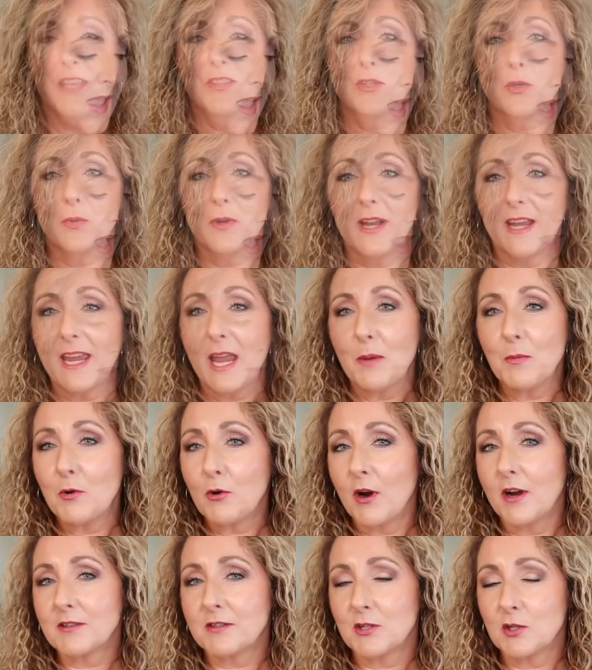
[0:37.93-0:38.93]
So when I came
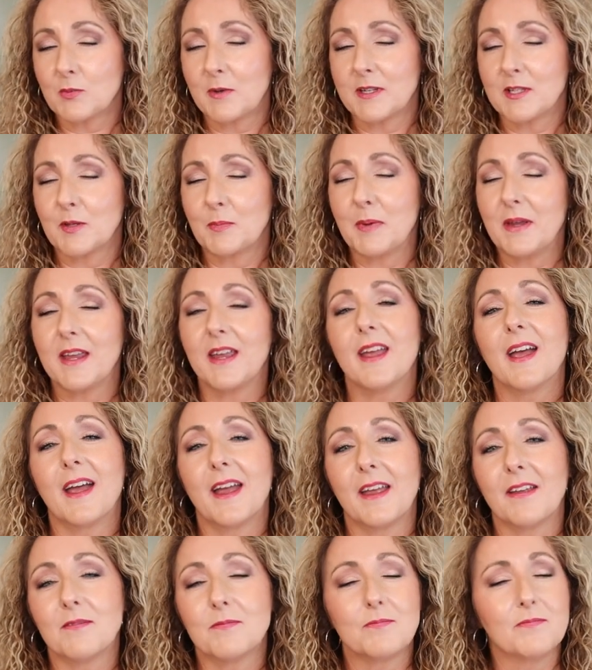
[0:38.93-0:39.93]
across this recipe,
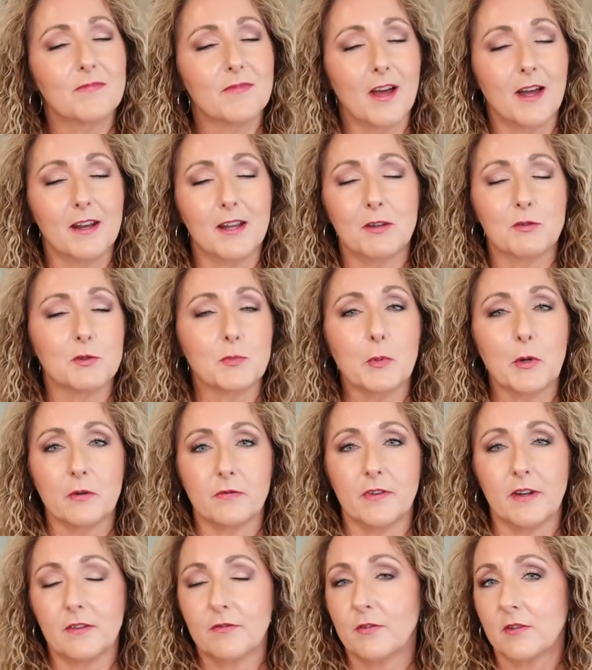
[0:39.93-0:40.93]
I thought it was
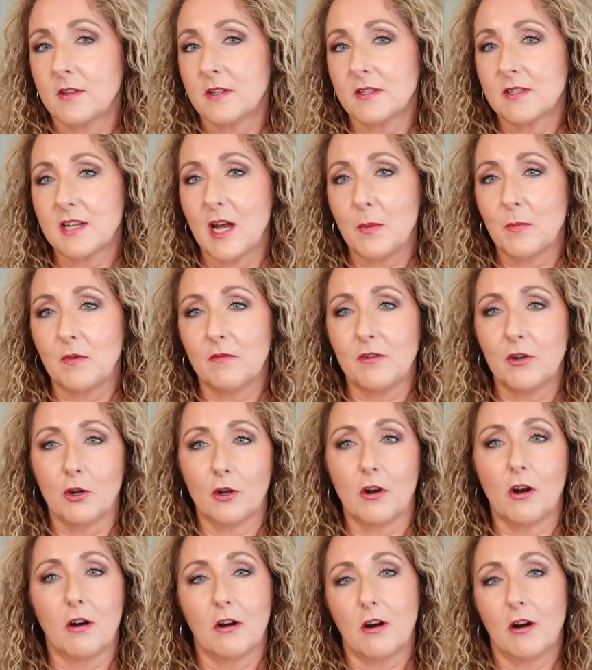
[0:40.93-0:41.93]
perfect for this time of
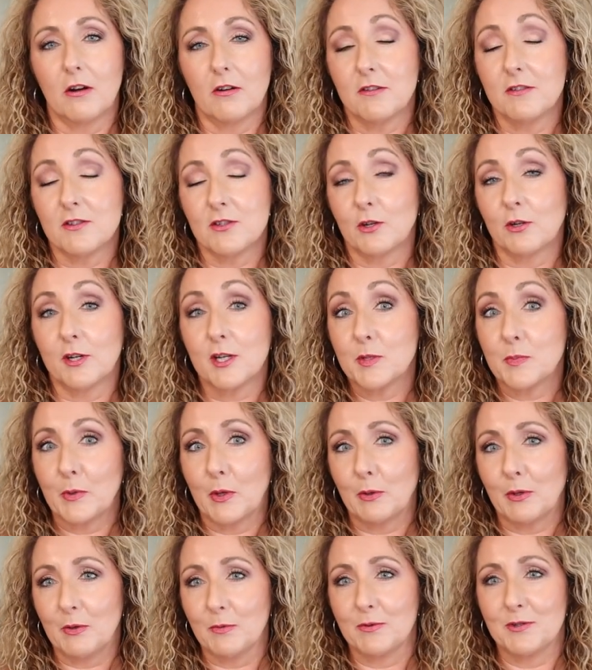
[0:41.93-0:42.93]
year. Our gardens are
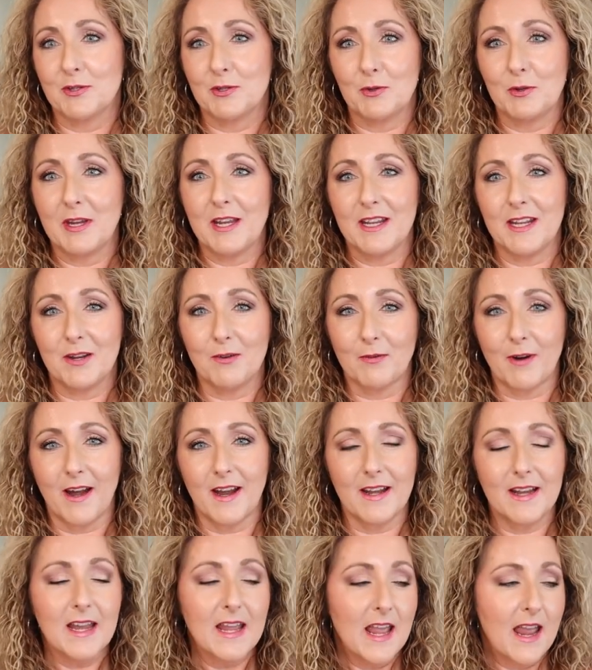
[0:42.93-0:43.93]
exploding with zucchini,
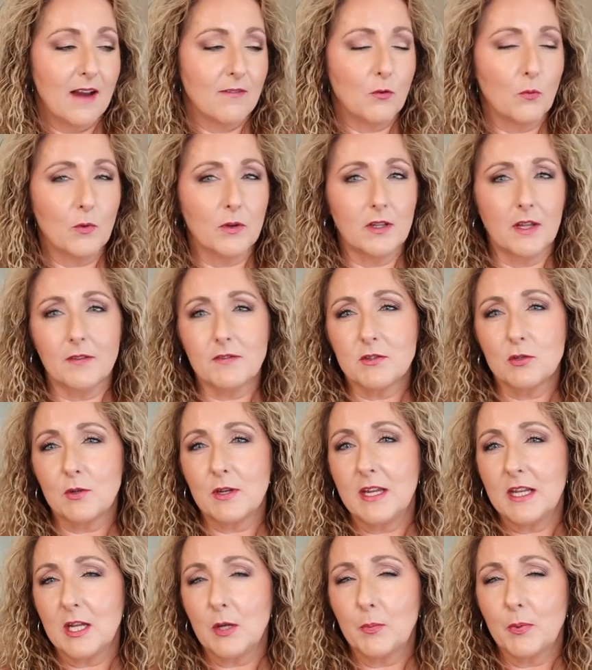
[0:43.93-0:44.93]
right? Everyone loves
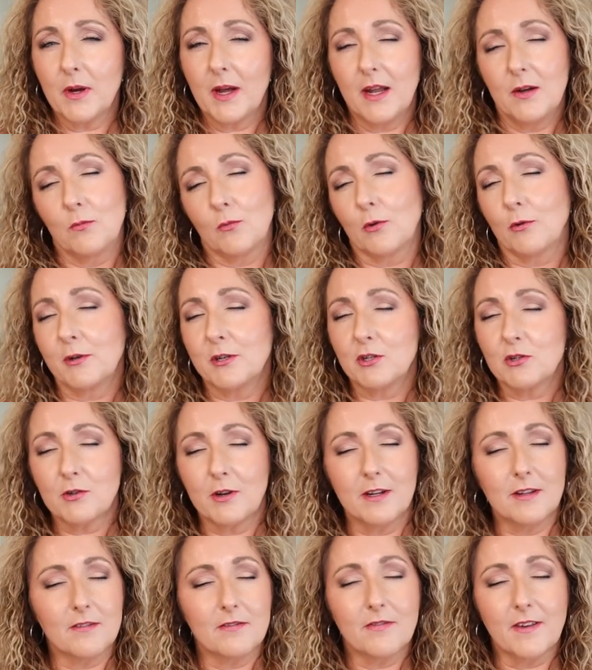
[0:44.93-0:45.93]
zucchini bread and we're always
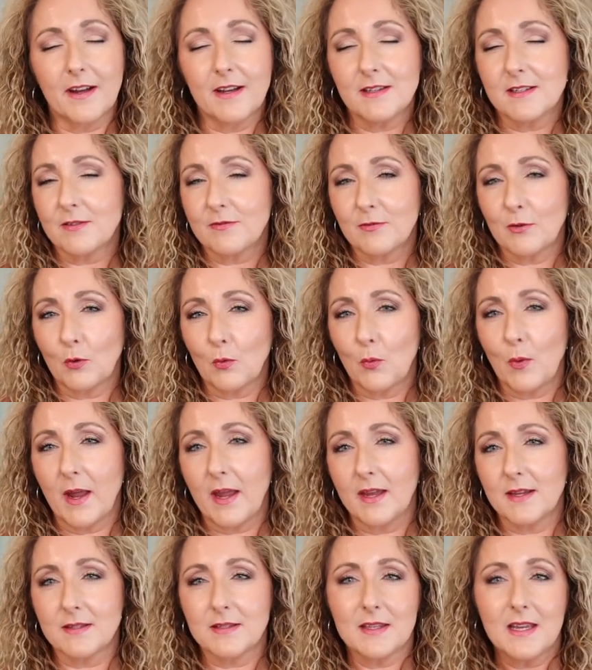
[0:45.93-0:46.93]
trying to find different
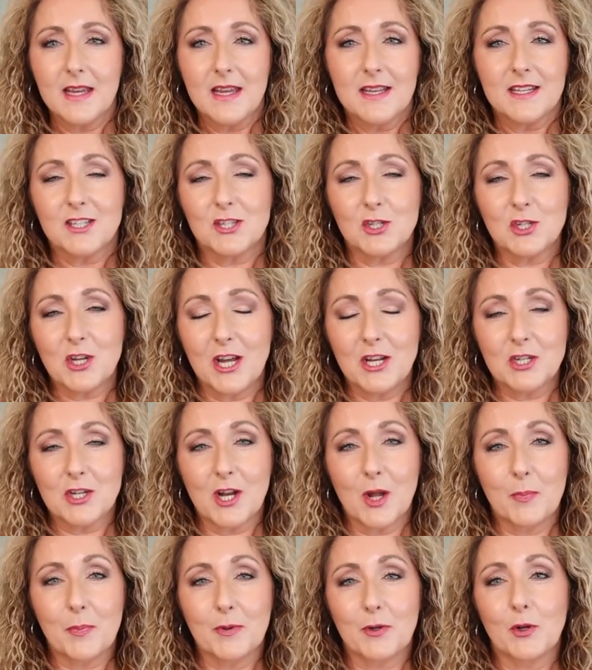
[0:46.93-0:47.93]
ways to change
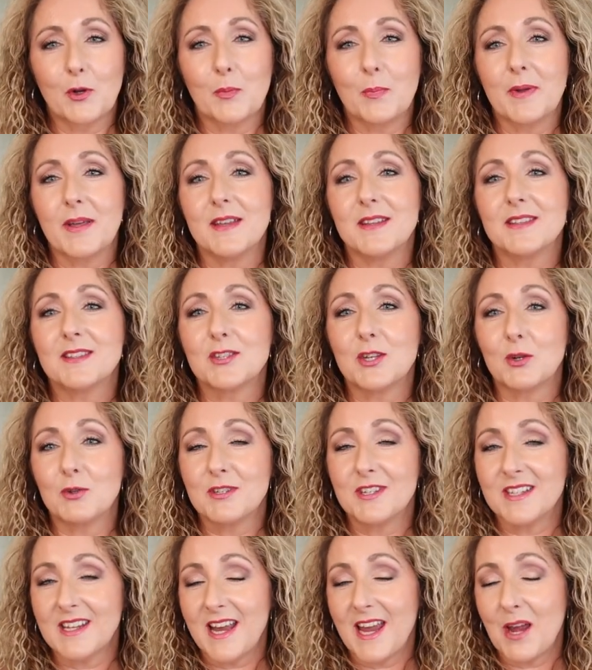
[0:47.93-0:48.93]
it up a little bit. So
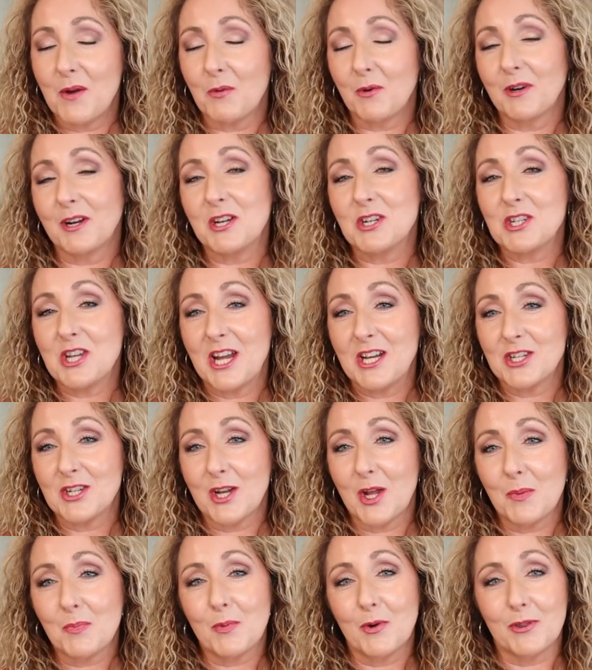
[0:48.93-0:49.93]
today we're gonna change
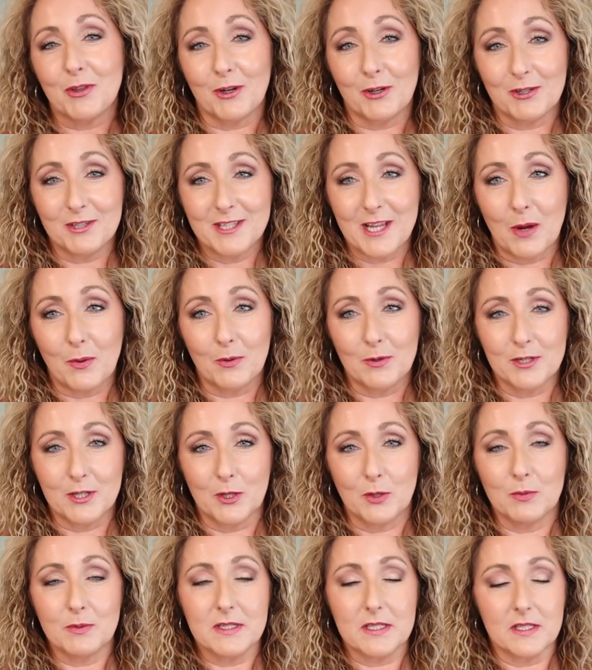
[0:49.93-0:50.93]
it up with our
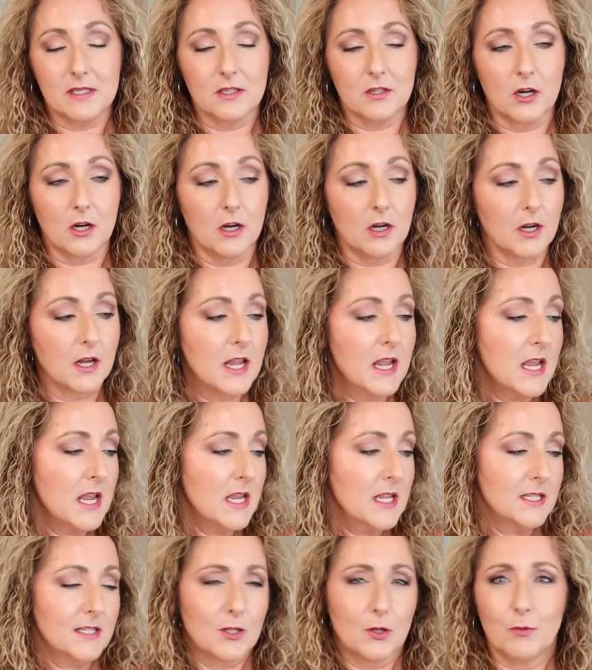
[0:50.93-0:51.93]
sourdough discard.
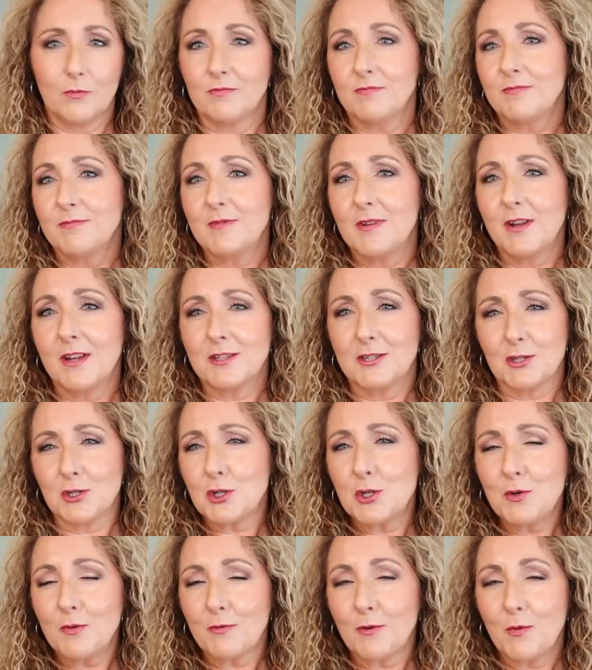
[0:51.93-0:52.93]
So it's a
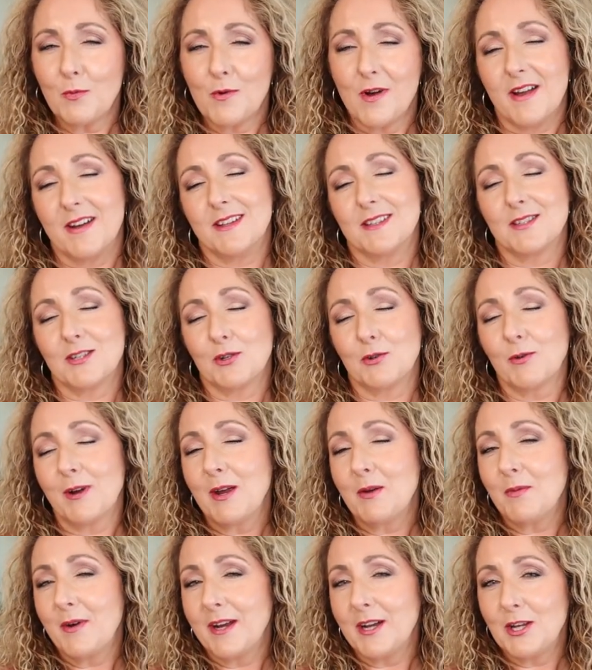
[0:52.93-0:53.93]
two for one. It's a
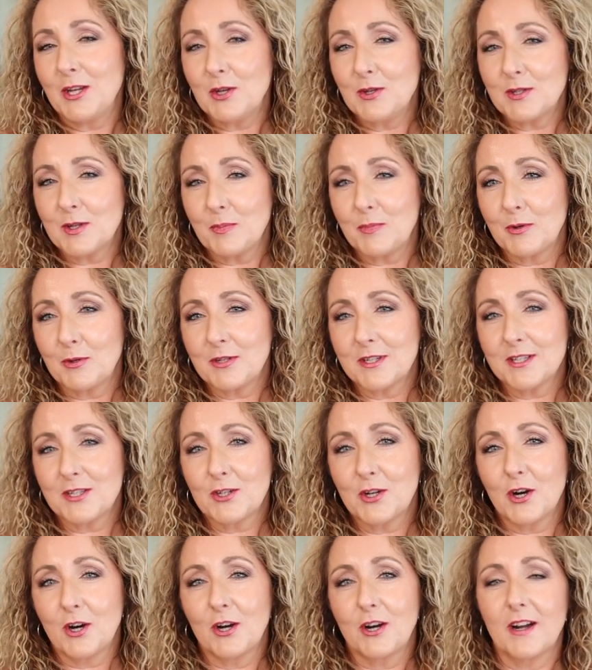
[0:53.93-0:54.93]
great way to use up your
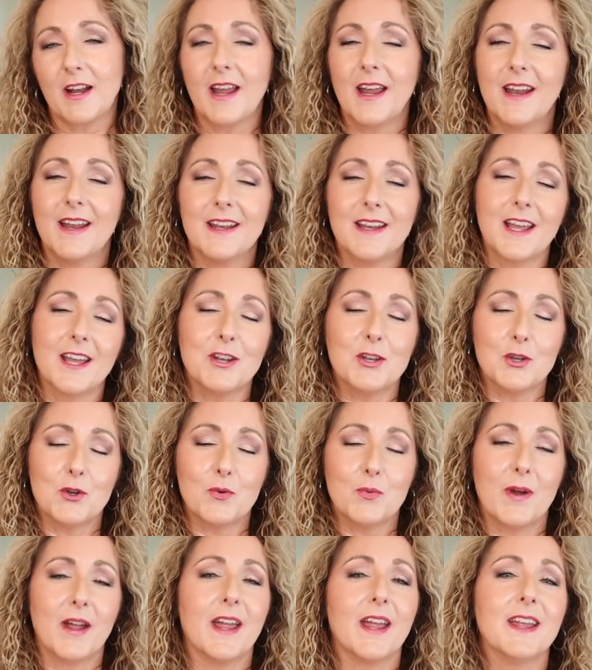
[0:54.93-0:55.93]
discard and a
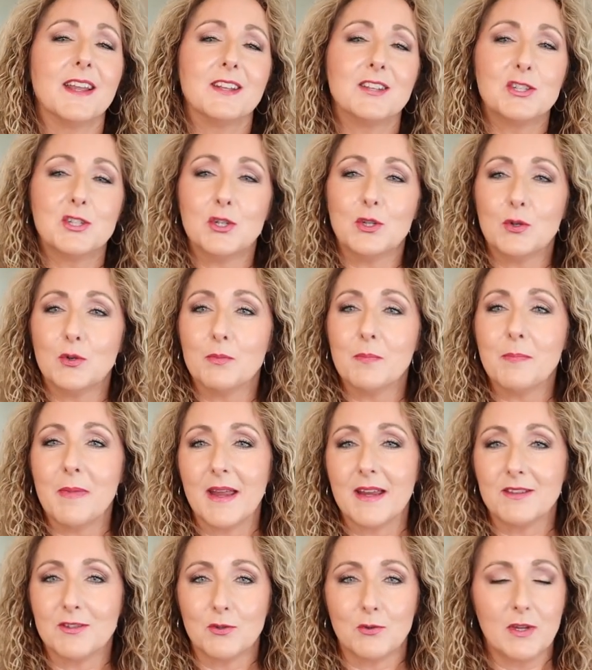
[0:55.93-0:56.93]
new way to
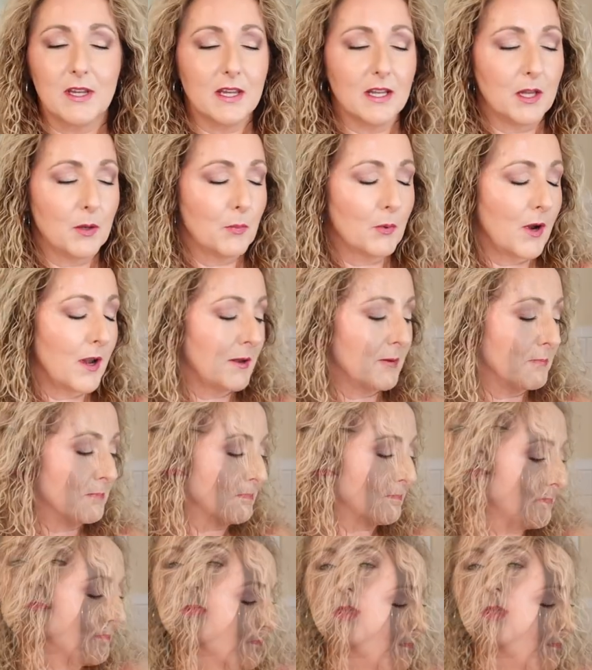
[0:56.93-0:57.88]
make zucchini bread.